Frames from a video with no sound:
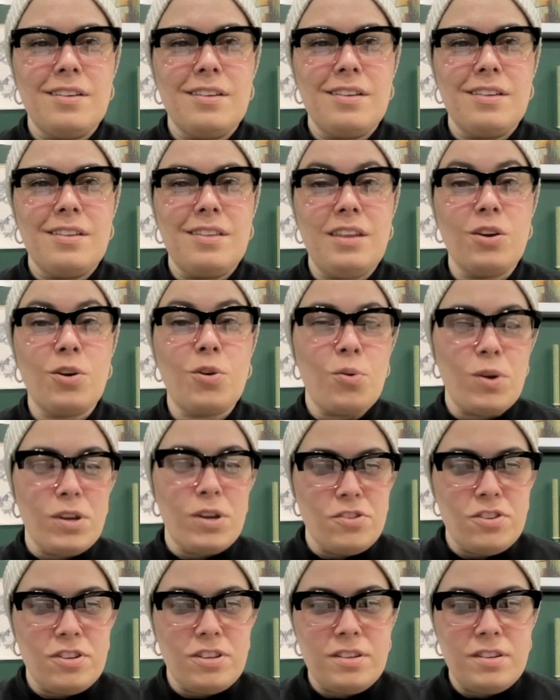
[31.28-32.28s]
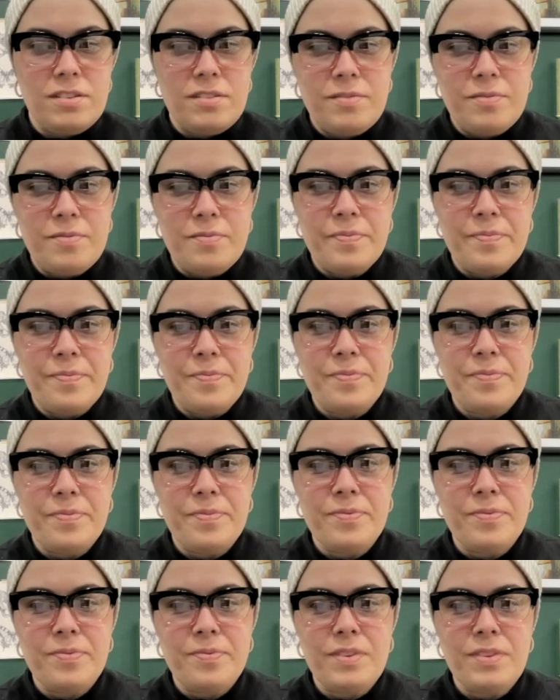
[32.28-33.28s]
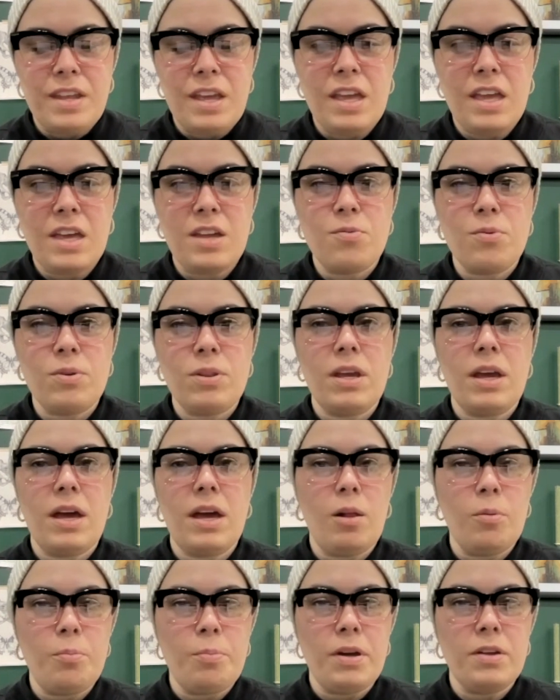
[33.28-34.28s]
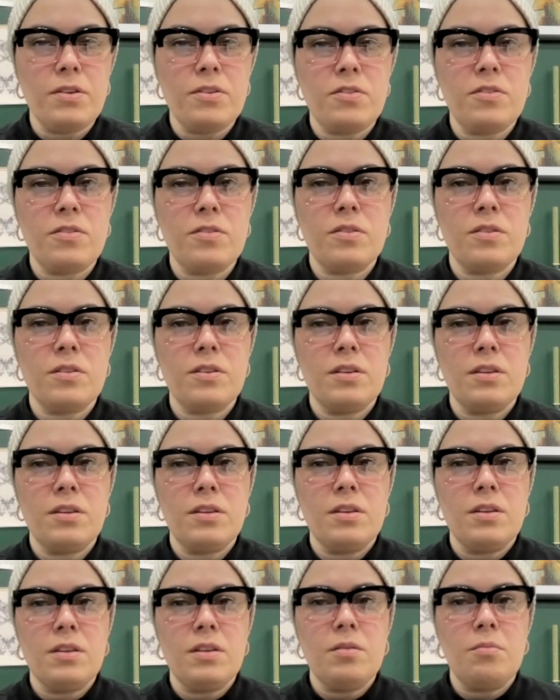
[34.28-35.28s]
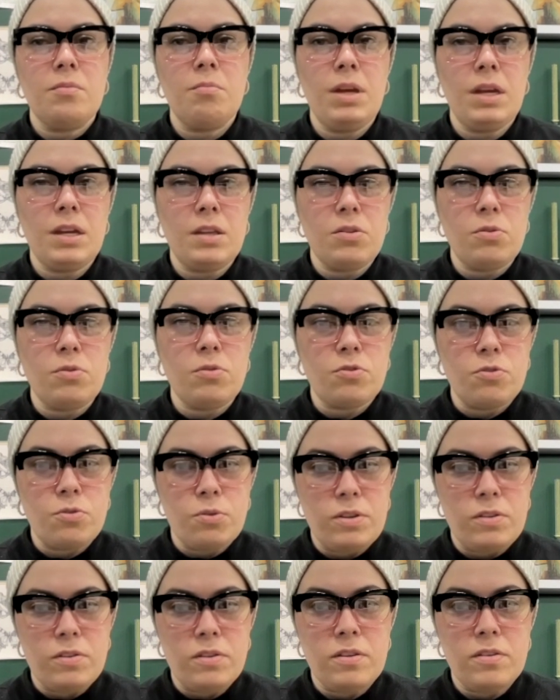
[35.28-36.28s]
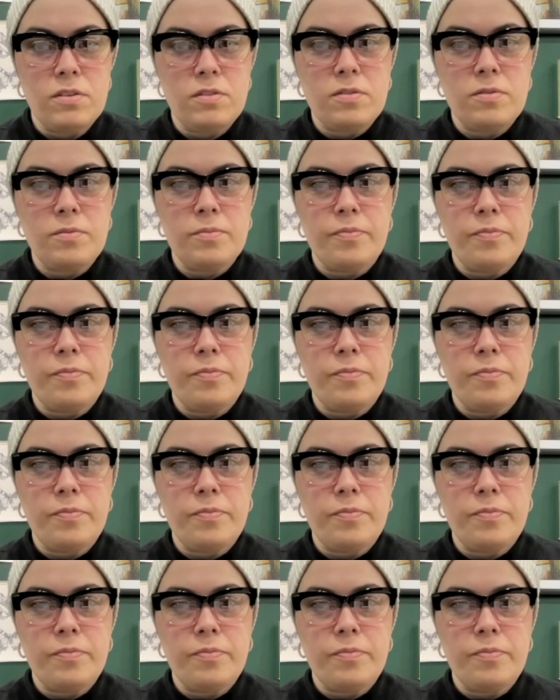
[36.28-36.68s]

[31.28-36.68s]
the equation, it can really help us make those choices.